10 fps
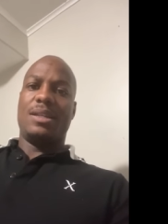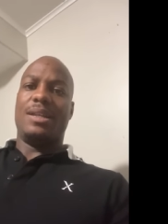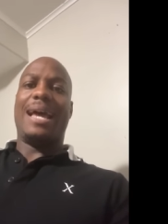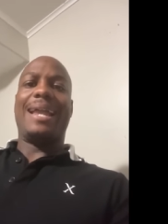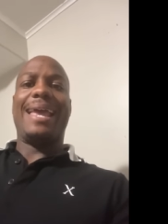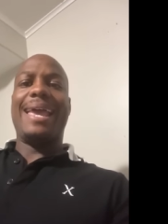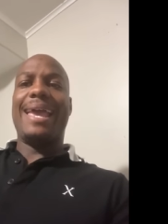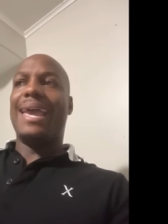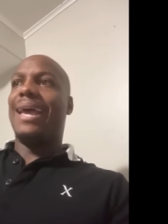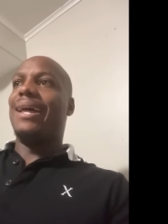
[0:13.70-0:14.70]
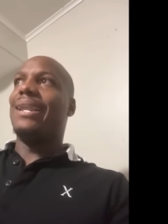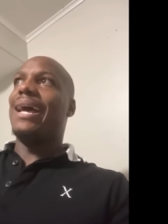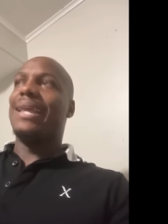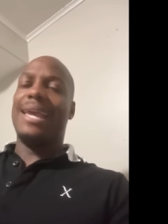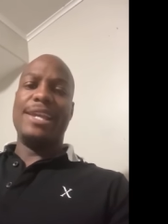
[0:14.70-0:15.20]
A lot of a
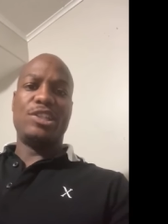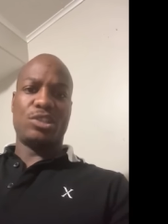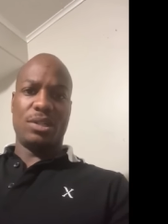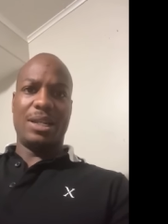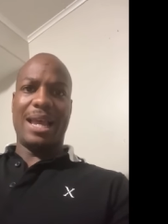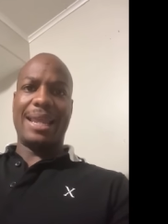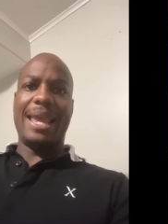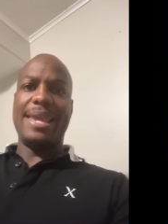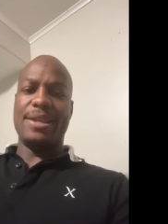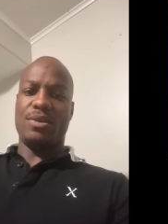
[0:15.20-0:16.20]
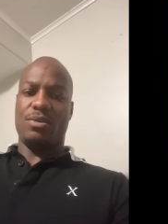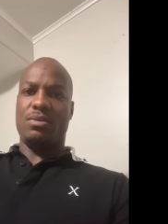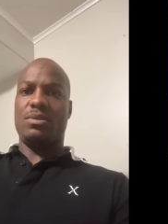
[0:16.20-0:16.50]
lot of hatred, a lot of anger.